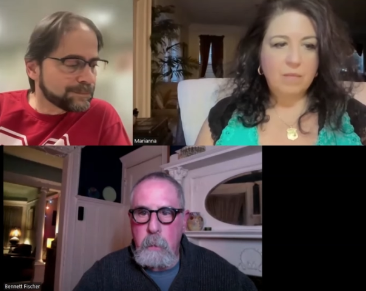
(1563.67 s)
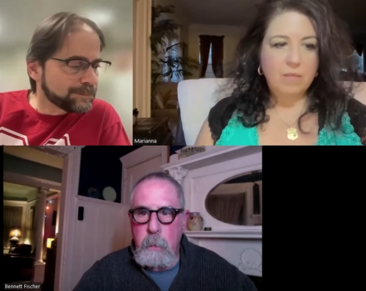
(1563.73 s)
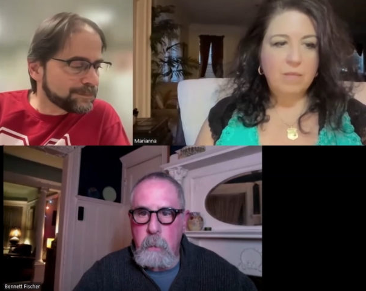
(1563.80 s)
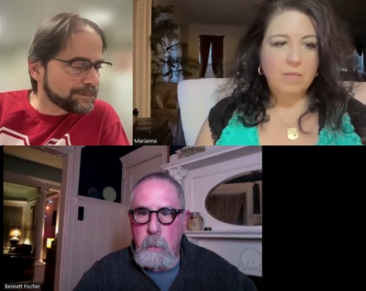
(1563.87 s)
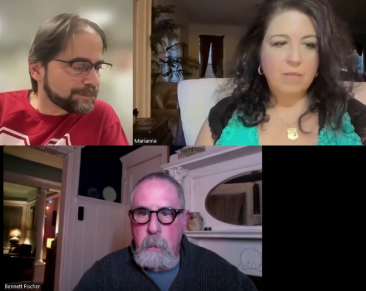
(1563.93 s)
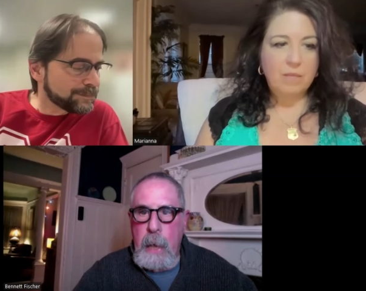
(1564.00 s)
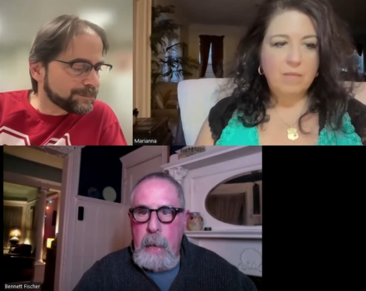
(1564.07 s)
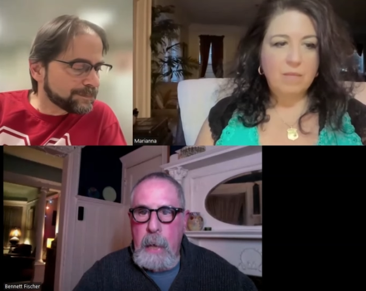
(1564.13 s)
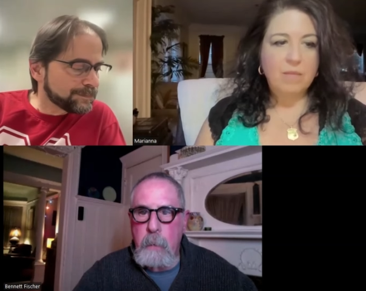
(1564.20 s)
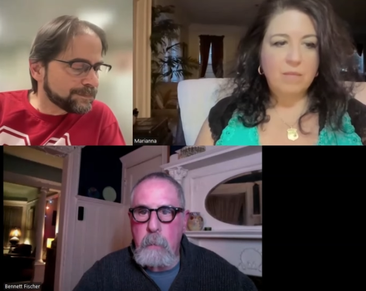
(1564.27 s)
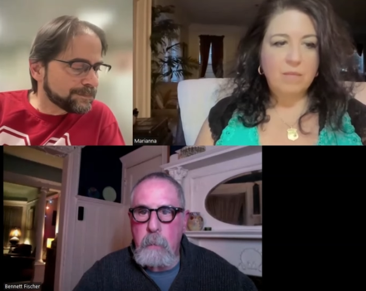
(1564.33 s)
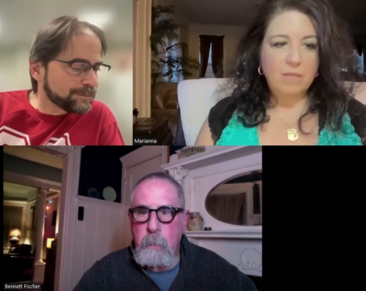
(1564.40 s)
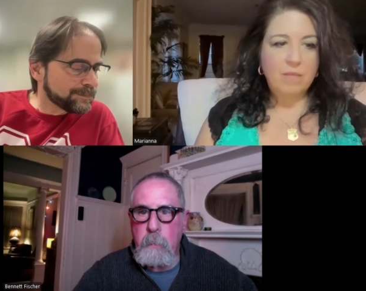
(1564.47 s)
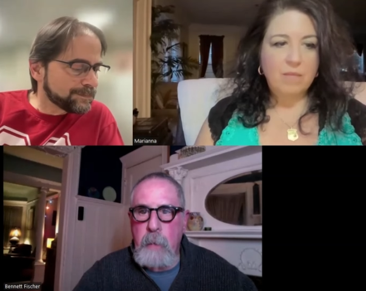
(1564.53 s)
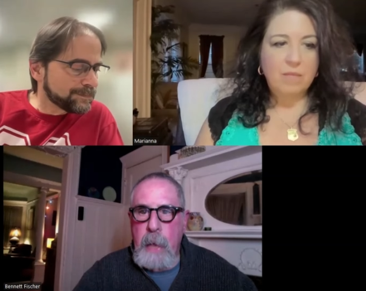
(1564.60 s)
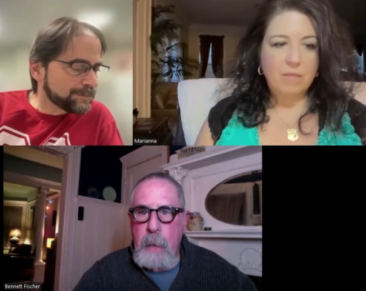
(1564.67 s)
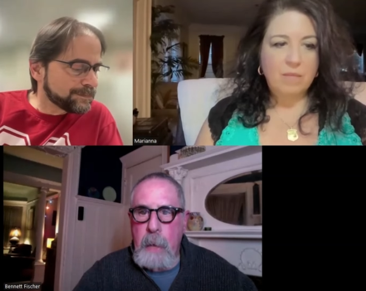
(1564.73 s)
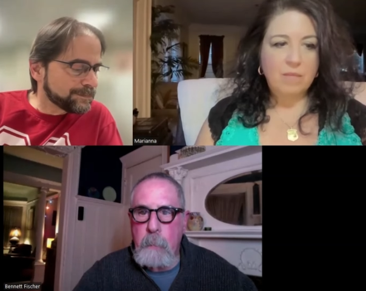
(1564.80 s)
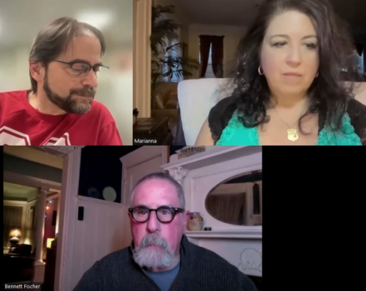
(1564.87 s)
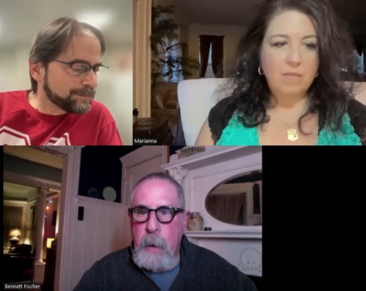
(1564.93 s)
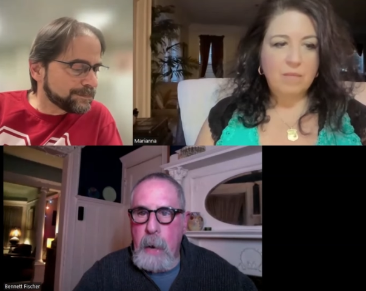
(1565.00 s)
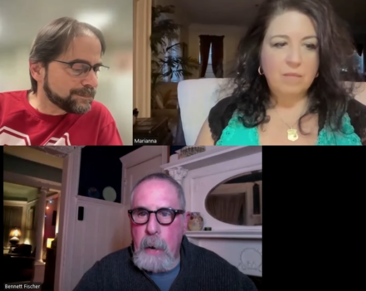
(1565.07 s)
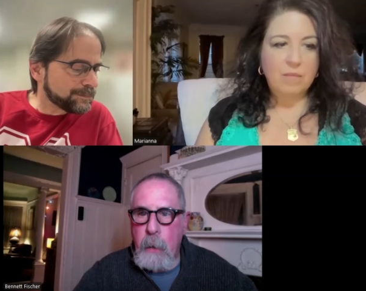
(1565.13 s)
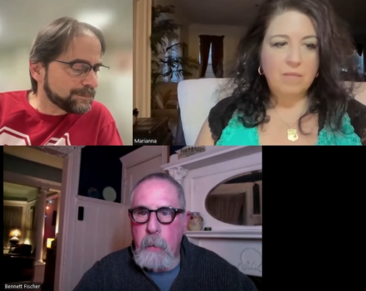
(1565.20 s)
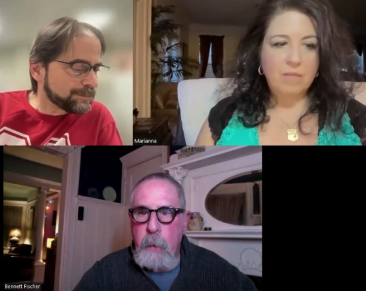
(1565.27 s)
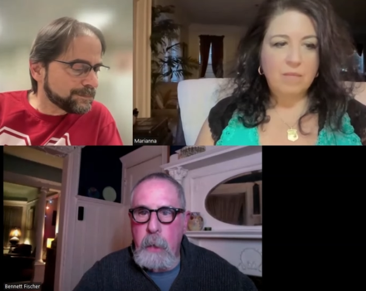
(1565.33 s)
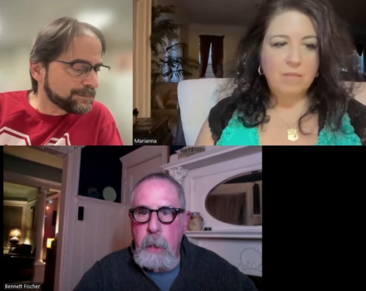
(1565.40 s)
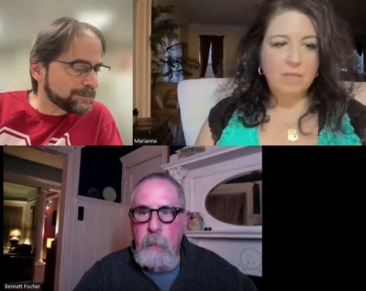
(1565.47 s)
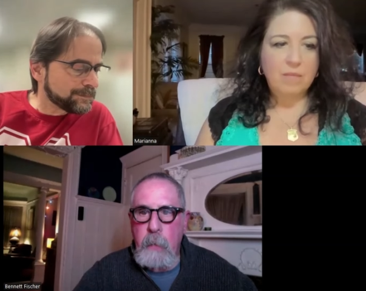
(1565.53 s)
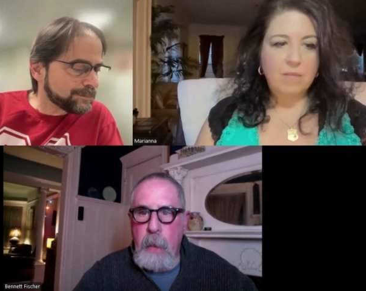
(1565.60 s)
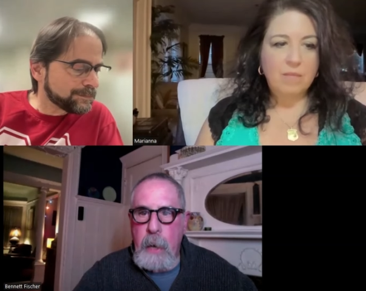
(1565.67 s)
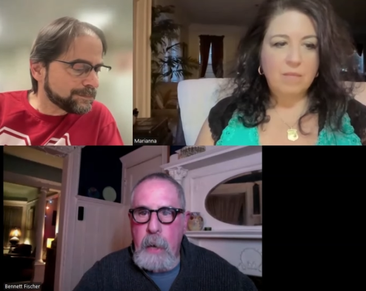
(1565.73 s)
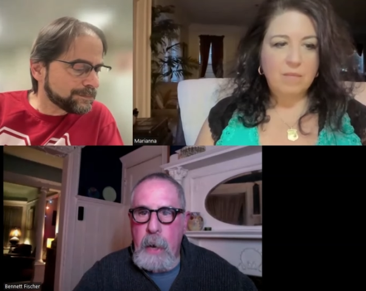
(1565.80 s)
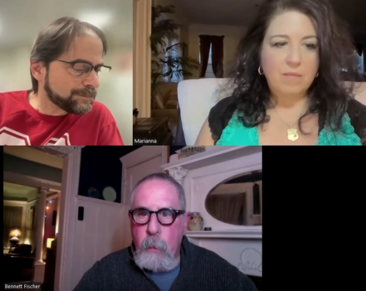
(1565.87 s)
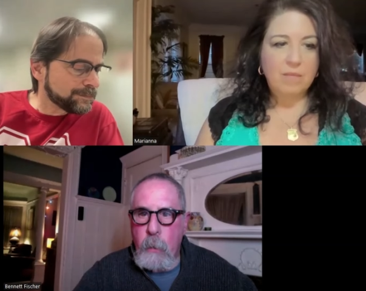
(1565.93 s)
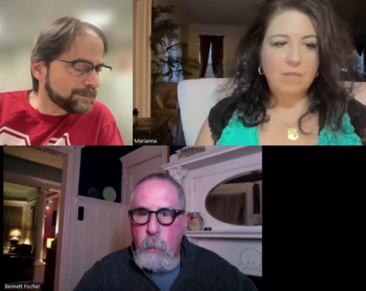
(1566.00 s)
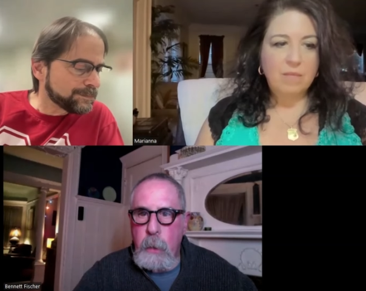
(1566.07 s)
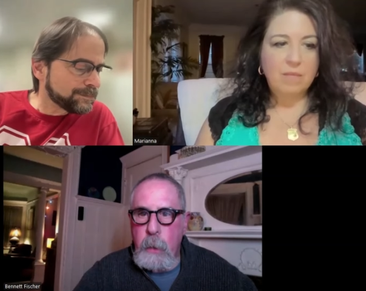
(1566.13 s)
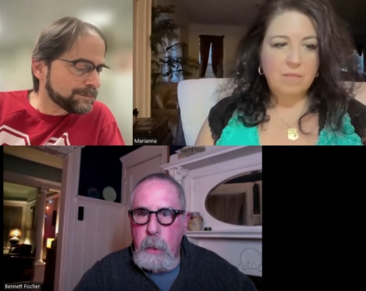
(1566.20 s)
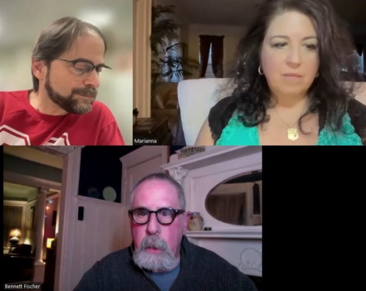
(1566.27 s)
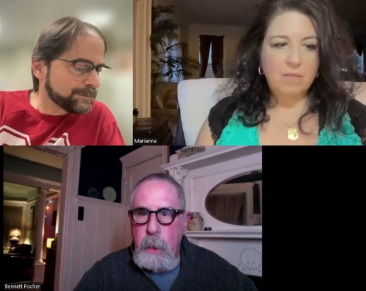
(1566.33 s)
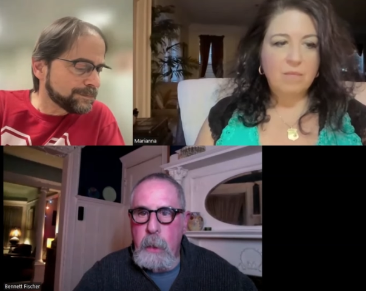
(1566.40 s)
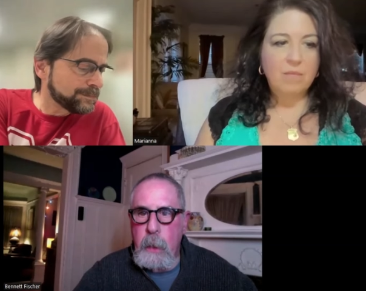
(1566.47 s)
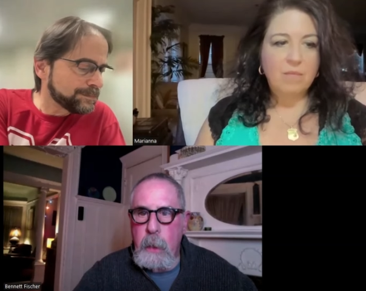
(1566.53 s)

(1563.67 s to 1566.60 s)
Speaker 1: That that parity, that equity,